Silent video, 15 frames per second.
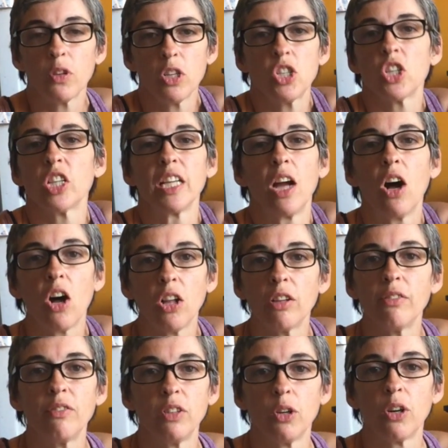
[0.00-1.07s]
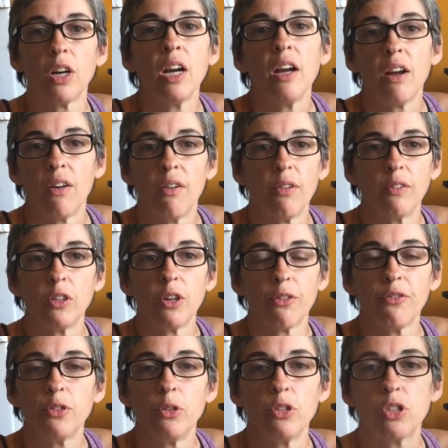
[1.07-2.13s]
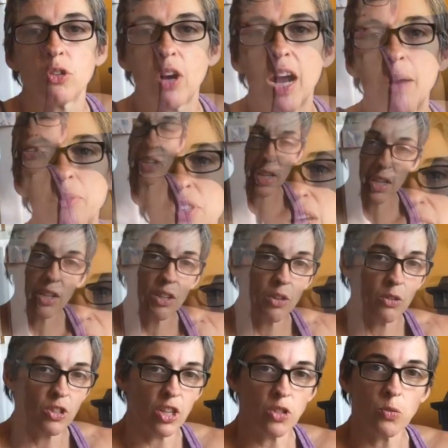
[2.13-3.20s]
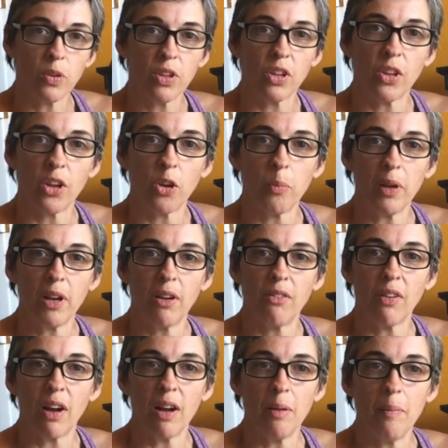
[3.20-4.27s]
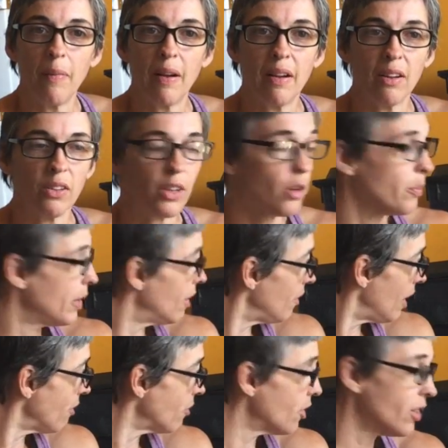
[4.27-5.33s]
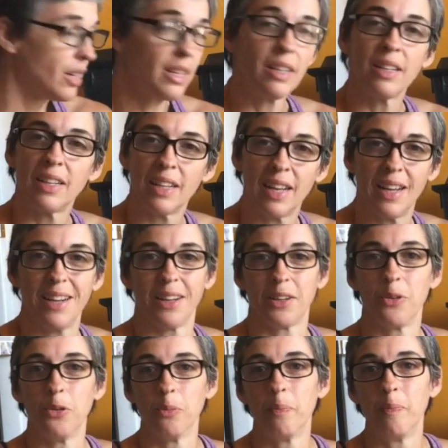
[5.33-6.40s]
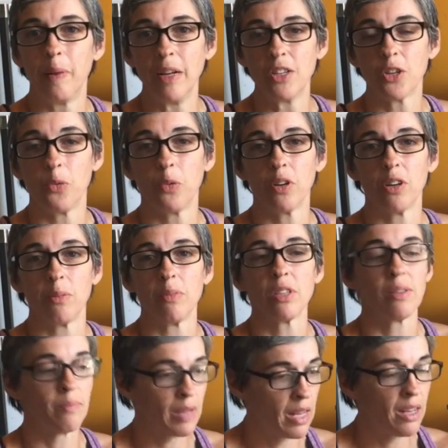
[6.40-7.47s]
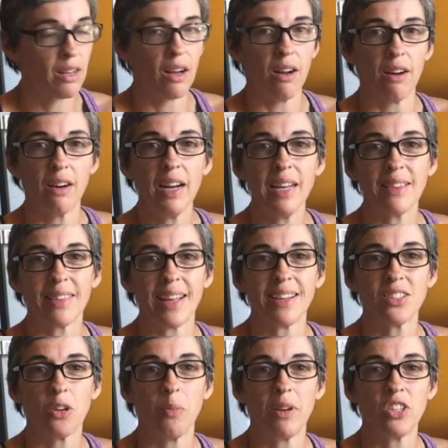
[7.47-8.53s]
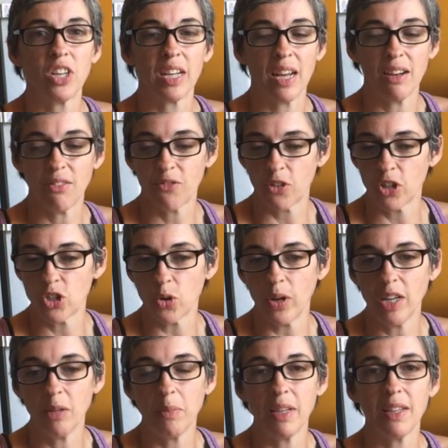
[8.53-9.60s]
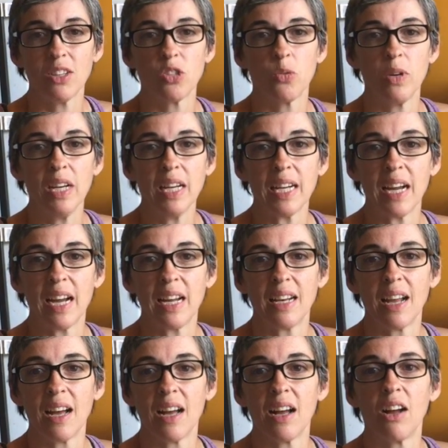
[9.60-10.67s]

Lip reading: virtually all of your food scraps, and just with a little bit of effort and a cool bunch of worms. All right, thanks so much again for joining me this week, and